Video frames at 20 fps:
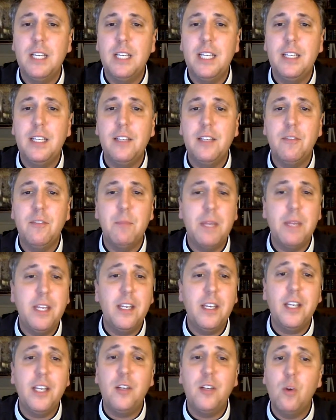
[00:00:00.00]
and as being
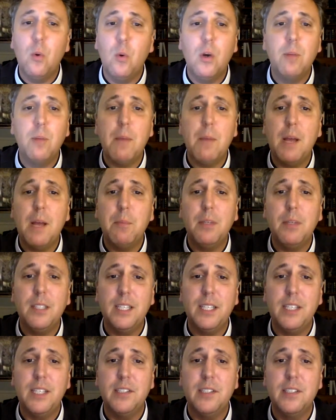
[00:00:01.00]
ignored by
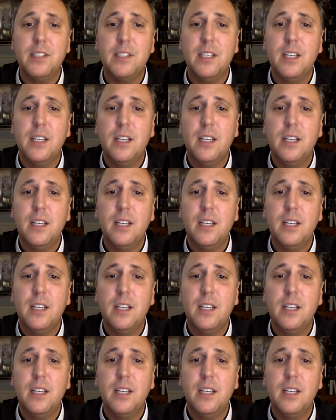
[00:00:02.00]
police